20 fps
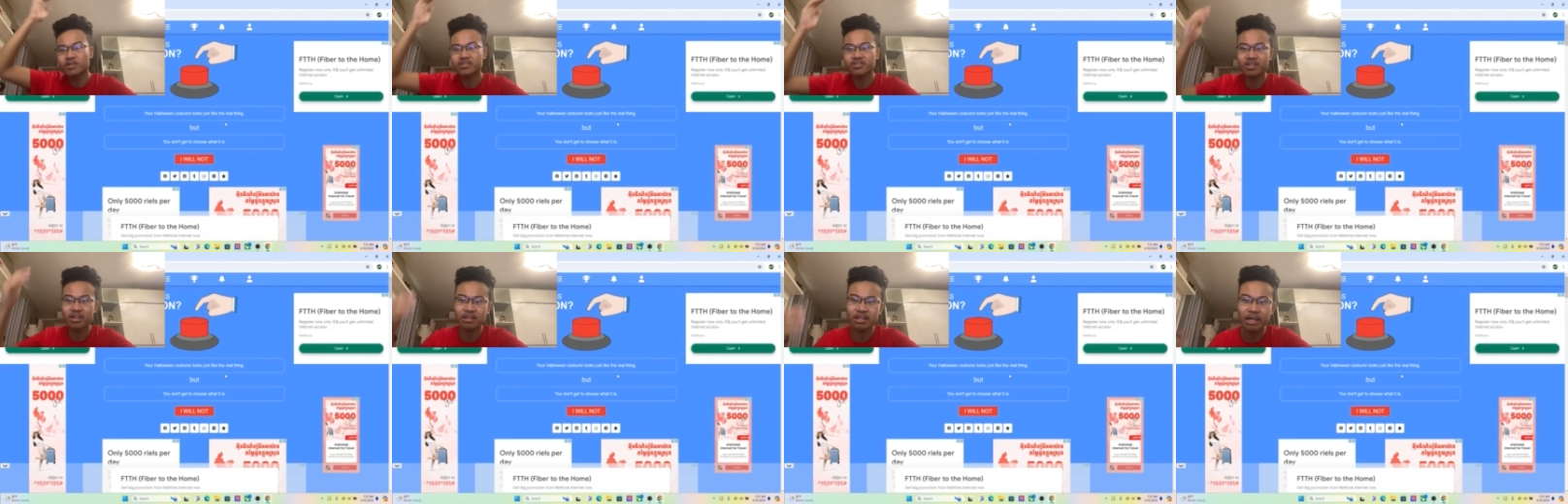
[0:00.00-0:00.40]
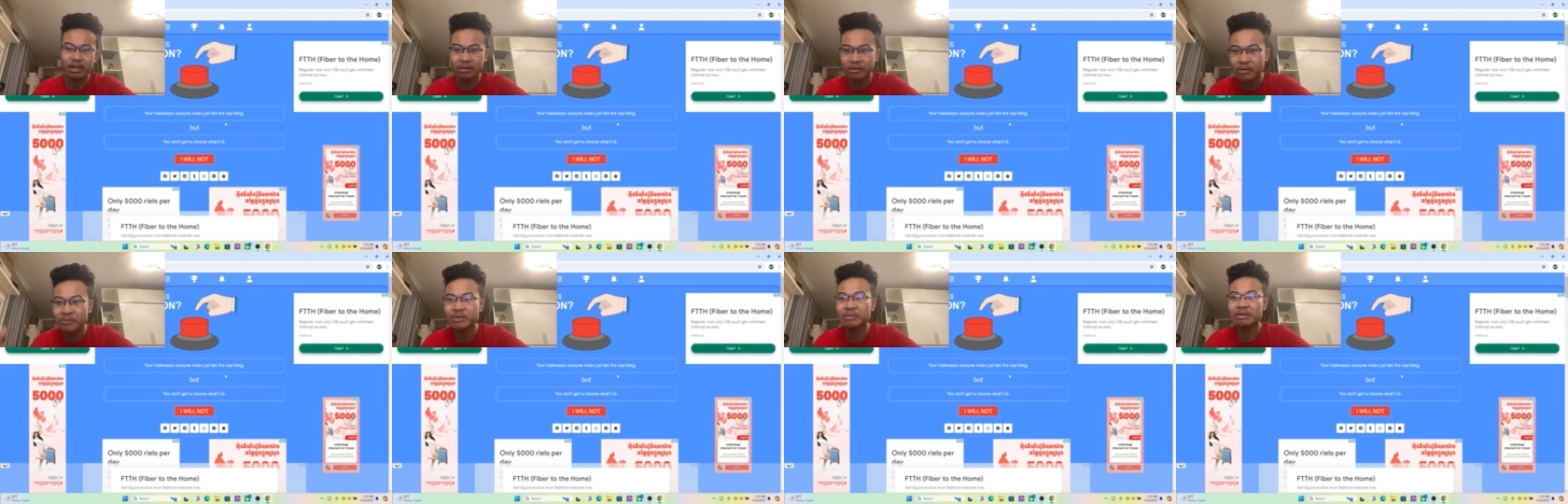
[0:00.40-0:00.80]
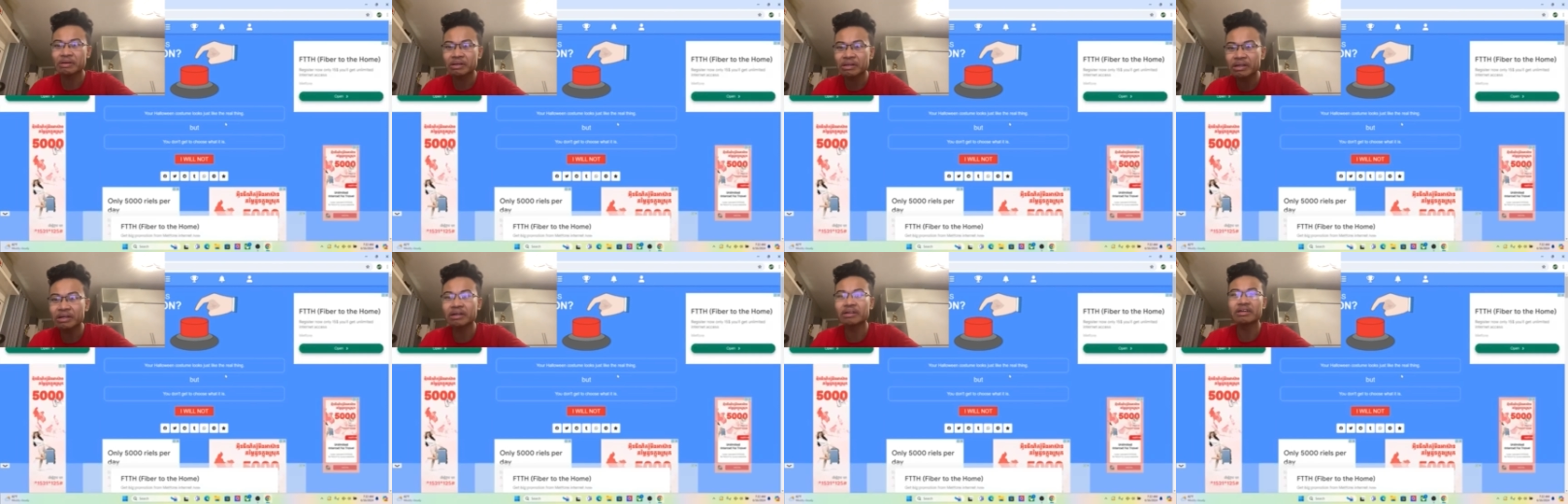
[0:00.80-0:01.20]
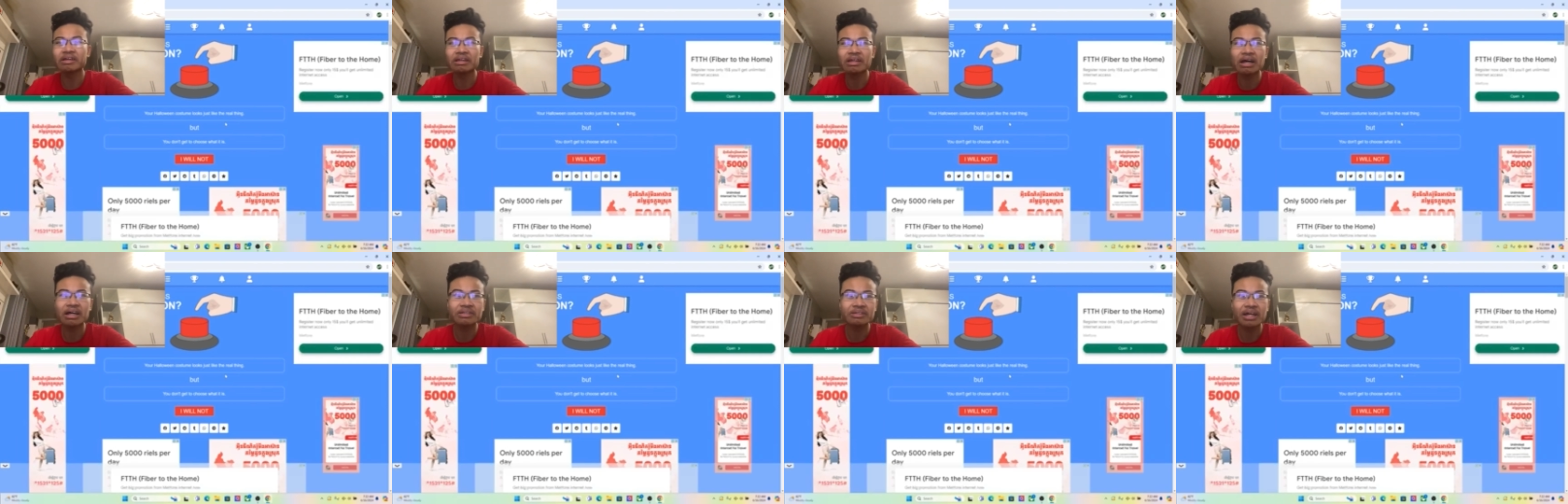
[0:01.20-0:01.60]
It's not like oh, we will click on it
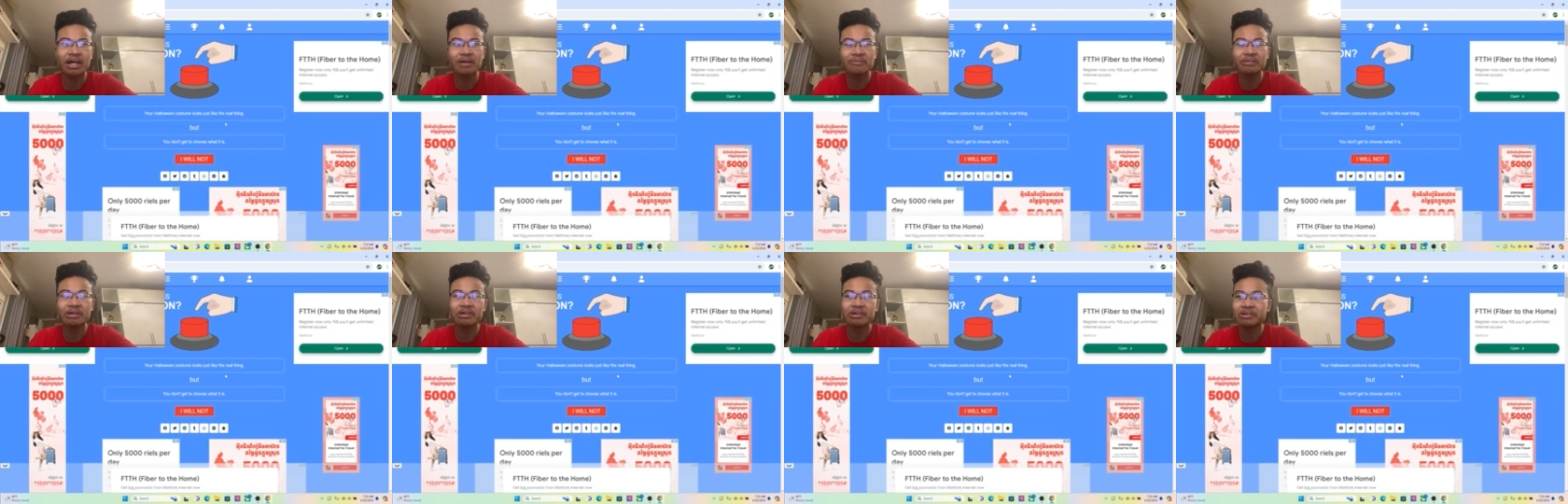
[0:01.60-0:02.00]
last time.